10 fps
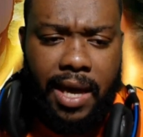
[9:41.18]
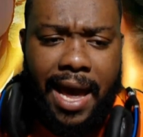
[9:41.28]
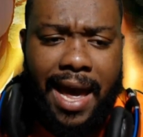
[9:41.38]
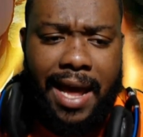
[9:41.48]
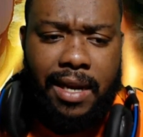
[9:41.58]

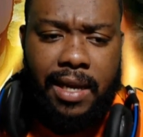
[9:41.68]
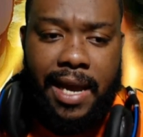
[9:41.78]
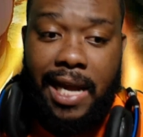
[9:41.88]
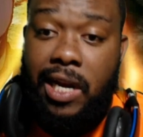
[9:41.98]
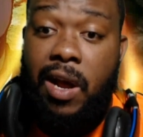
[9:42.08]
and
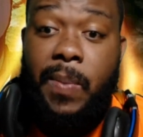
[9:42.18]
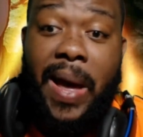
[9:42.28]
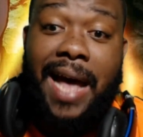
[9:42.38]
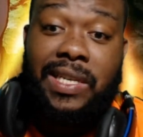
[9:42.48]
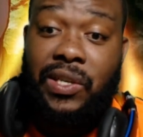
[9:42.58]
ended up
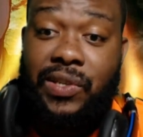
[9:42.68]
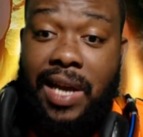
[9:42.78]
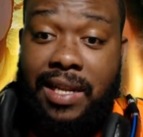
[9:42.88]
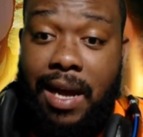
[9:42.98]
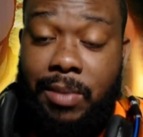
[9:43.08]
asking
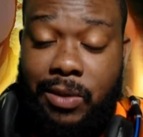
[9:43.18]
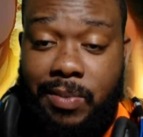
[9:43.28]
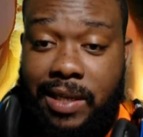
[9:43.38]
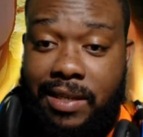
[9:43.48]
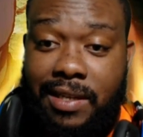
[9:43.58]
Saitama to
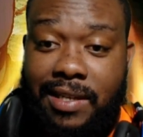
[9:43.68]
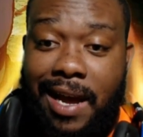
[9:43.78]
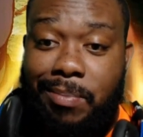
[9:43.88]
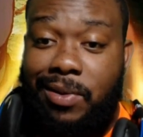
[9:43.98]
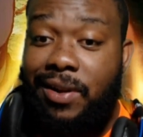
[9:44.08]
be his
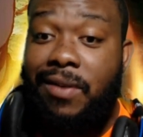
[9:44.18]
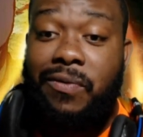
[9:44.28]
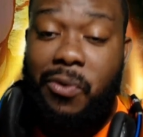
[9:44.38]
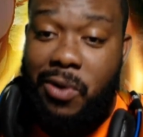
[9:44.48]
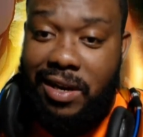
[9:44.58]
disciple. And
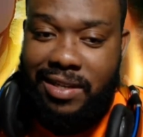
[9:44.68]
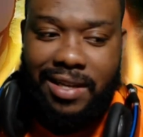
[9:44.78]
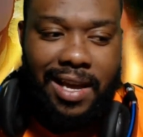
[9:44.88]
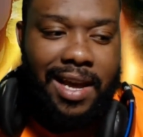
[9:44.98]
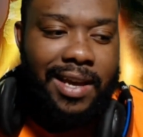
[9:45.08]
of course,
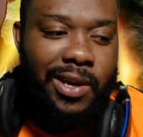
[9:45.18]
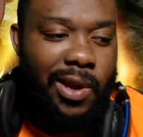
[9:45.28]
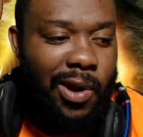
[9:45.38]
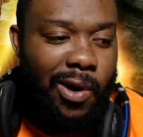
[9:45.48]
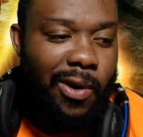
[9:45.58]

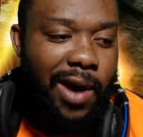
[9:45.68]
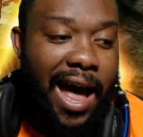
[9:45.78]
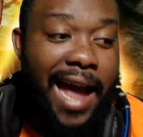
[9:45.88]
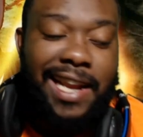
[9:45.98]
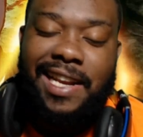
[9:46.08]
you know,
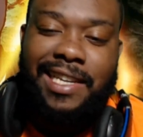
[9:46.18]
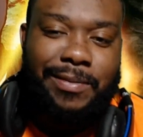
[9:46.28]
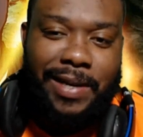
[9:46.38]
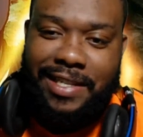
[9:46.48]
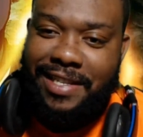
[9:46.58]
I didn't
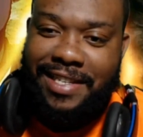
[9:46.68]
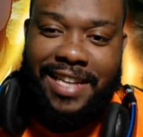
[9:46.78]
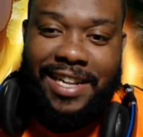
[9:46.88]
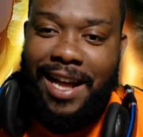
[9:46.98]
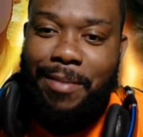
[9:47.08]
expect,
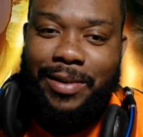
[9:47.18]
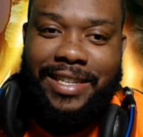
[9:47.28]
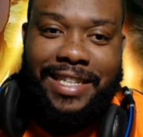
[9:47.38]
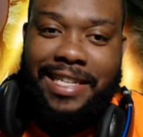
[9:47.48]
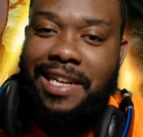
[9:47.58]

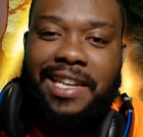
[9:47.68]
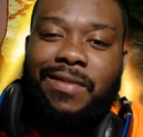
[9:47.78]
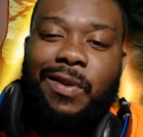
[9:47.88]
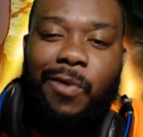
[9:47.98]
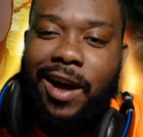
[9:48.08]
Saitama didn't
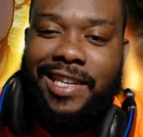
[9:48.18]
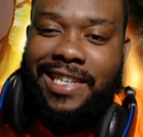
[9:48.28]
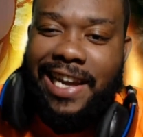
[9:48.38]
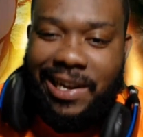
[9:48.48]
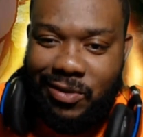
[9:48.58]
even want
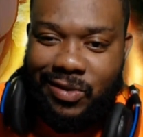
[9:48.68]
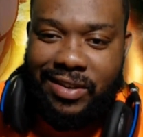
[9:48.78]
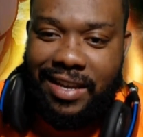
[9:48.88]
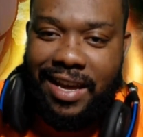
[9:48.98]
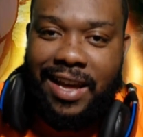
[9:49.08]

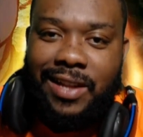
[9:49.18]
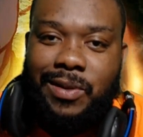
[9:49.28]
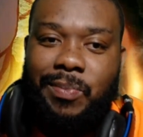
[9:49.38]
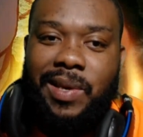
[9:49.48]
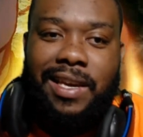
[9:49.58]
Genos
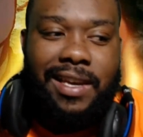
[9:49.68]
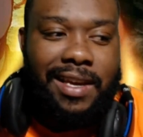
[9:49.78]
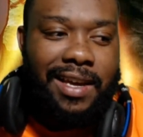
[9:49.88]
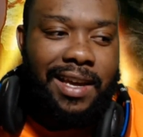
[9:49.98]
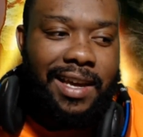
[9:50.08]
to
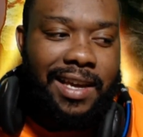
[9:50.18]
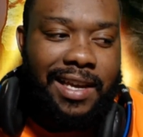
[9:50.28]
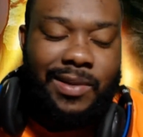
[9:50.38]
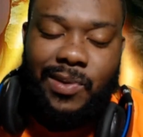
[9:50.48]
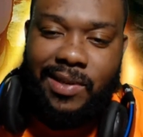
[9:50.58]
be
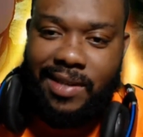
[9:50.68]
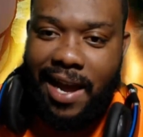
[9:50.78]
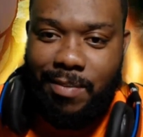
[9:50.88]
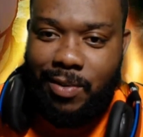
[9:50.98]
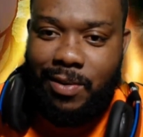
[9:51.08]
his
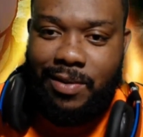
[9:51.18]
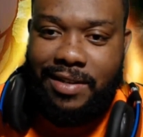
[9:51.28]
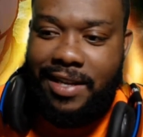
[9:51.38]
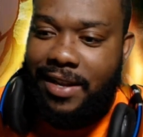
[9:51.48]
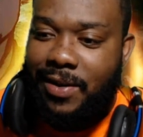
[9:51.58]
disciple,
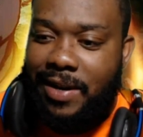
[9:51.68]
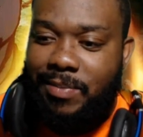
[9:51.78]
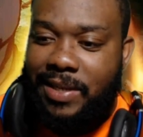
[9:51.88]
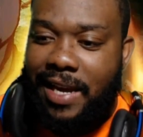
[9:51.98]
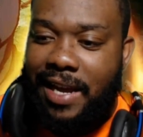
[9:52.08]
you know what
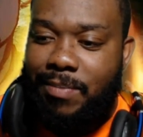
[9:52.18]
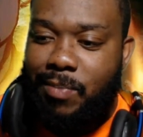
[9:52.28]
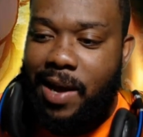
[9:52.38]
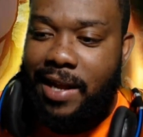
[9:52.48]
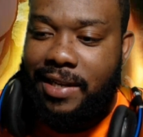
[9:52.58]
I'm saying?
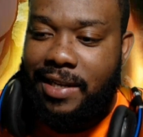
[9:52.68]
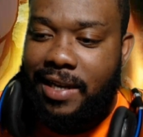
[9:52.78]
But,